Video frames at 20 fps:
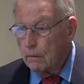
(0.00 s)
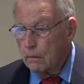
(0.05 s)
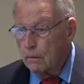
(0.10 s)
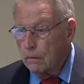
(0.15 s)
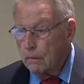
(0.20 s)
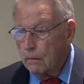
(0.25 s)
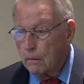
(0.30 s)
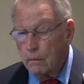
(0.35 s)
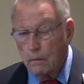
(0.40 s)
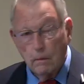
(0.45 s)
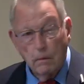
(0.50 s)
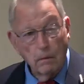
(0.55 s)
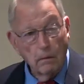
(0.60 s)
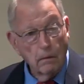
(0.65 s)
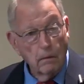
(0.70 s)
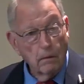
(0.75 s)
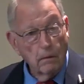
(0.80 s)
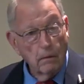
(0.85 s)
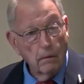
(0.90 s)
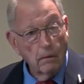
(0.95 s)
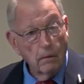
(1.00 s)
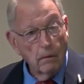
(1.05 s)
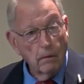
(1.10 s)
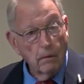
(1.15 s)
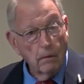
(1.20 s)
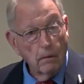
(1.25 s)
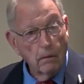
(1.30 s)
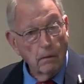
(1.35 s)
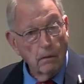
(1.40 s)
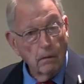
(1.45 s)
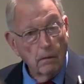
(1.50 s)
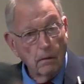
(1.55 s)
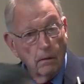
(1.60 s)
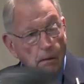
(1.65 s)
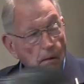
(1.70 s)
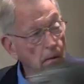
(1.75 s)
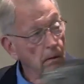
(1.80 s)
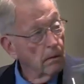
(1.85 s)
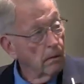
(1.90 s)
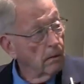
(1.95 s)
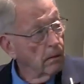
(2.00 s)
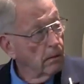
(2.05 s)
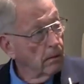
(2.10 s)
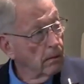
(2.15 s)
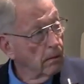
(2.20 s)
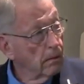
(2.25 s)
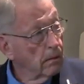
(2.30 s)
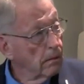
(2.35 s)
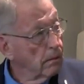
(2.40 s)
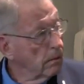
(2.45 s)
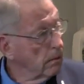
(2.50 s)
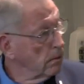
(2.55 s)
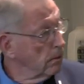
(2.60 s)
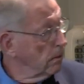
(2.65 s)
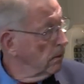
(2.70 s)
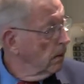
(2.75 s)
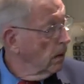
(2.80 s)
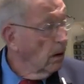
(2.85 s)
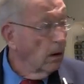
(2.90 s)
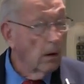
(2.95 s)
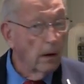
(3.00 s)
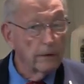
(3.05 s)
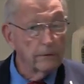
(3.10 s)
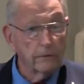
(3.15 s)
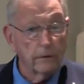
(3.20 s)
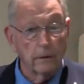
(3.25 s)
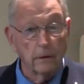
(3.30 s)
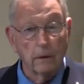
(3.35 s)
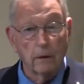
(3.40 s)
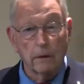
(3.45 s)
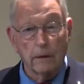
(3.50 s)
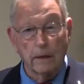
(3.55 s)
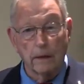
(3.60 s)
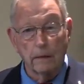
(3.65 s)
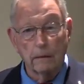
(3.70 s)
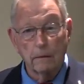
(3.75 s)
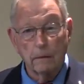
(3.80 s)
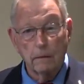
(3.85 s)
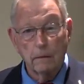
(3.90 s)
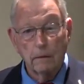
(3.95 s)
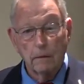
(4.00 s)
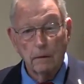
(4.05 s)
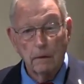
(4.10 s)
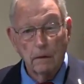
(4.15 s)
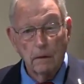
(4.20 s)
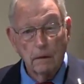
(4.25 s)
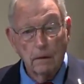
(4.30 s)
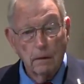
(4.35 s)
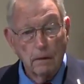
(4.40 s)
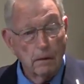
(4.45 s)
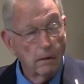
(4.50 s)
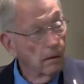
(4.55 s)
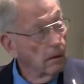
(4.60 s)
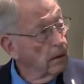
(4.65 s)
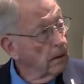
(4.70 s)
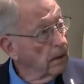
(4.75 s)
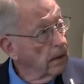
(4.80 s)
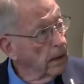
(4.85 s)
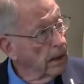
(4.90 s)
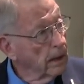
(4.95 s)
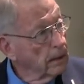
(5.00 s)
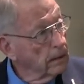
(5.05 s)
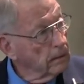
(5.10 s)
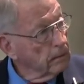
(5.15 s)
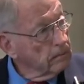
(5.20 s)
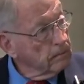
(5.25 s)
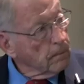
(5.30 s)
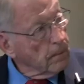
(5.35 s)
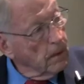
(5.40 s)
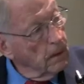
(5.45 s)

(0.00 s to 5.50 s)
room. They're going to turn off the mic in the other room. Oh, I see. Okay. It,